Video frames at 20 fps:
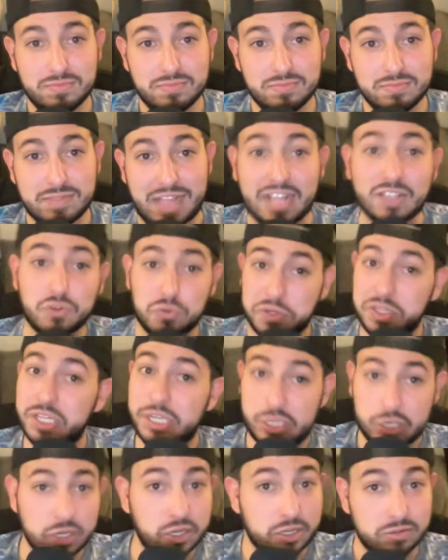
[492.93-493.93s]
That's really
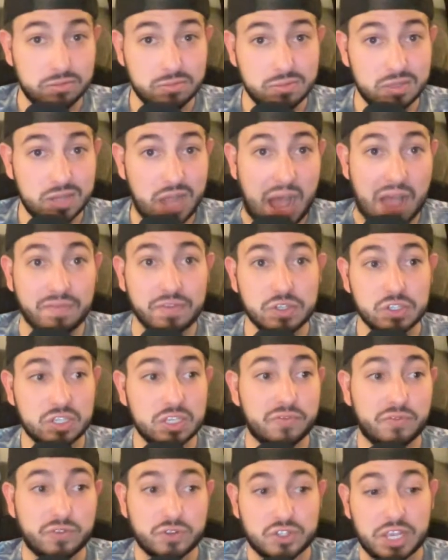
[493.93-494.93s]
good, obviously,
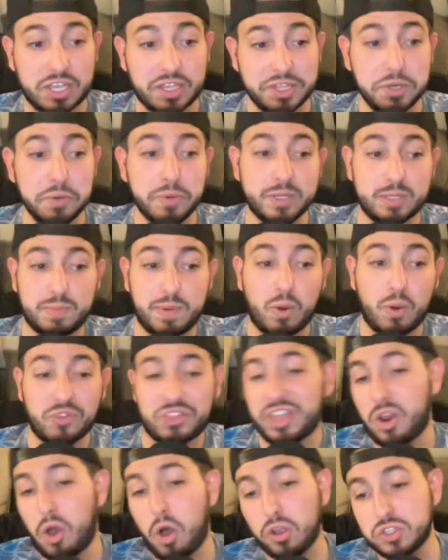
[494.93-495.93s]
for St. Louis. But what
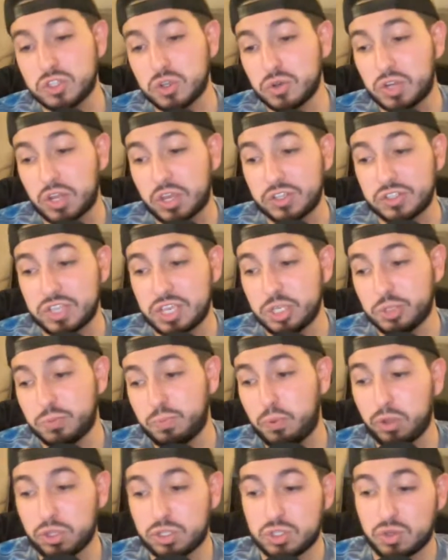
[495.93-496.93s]
that also does is
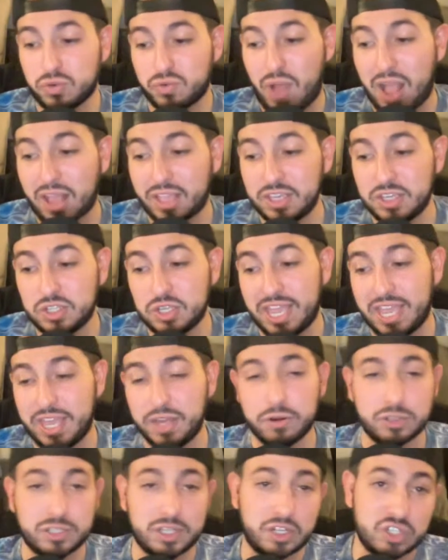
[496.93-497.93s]
puts the Rockies
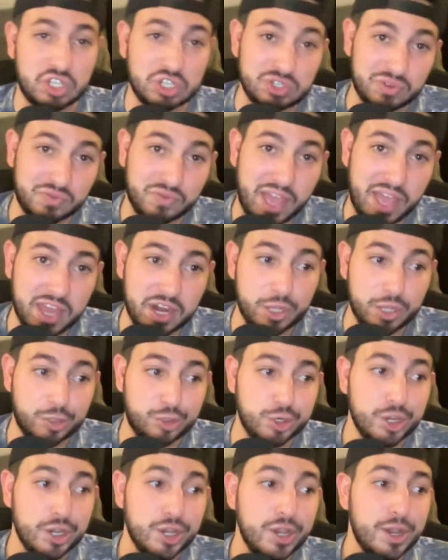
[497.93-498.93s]
hitters at a disadvantage.
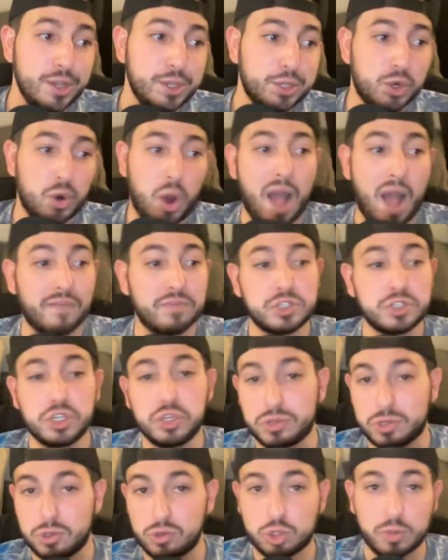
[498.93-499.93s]
Obviously, you
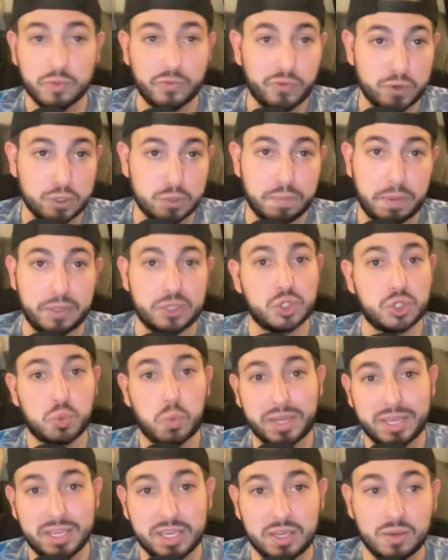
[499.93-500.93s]
can do some first pitch
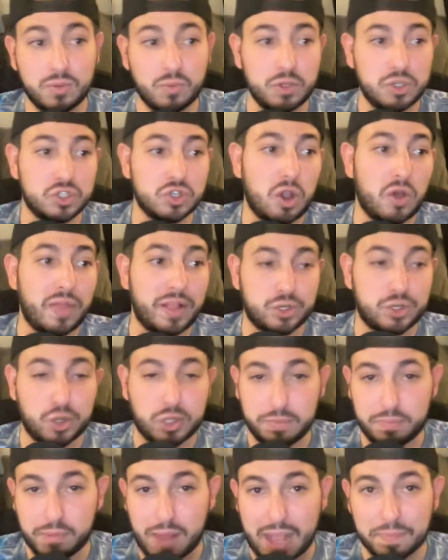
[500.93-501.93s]
swinging. We saw that Charlie
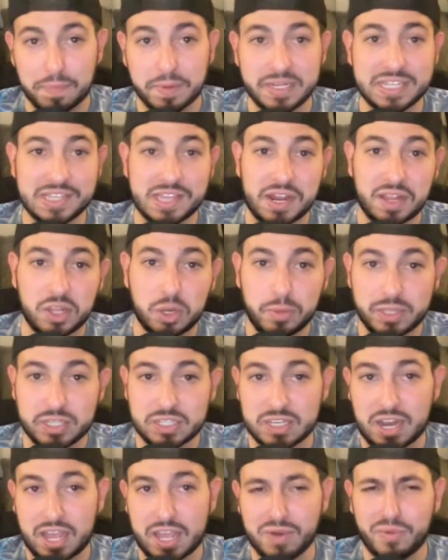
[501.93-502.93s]
Blackmon did that a little bit
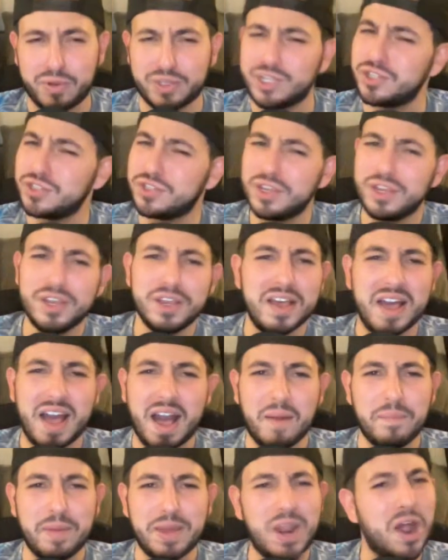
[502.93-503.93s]
tonight, which is a
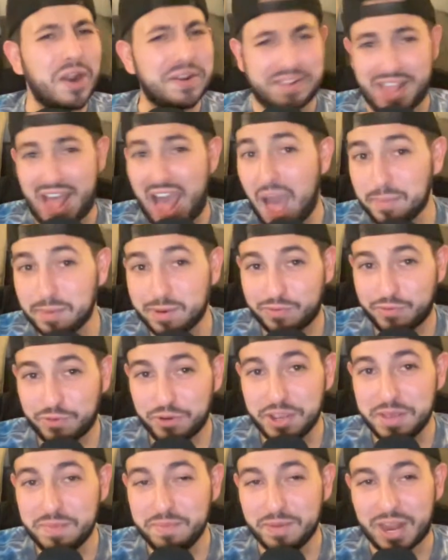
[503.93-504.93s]
bit uncommon for
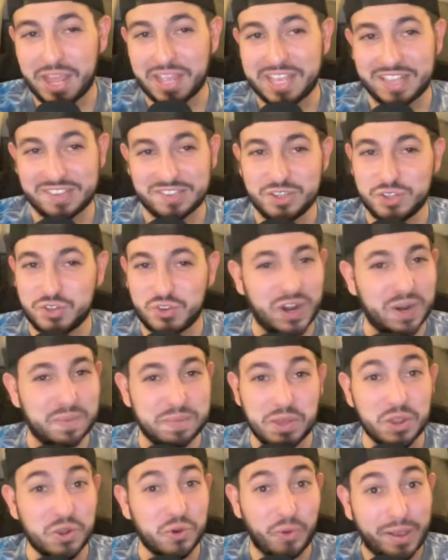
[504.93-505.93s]
him. But I guess he's trying to be
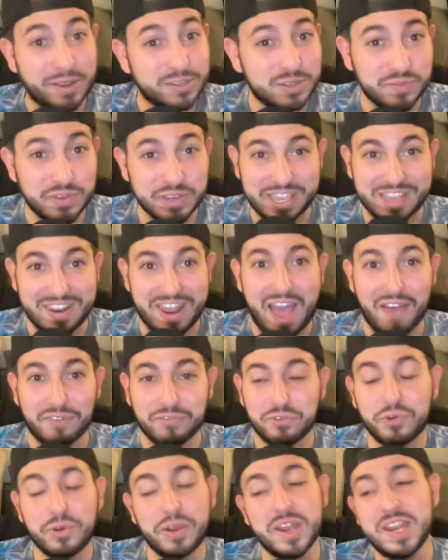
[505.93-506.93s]
aggressive and get
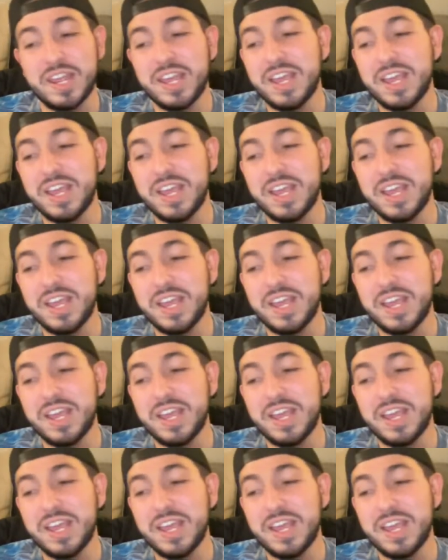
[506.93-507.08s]
after it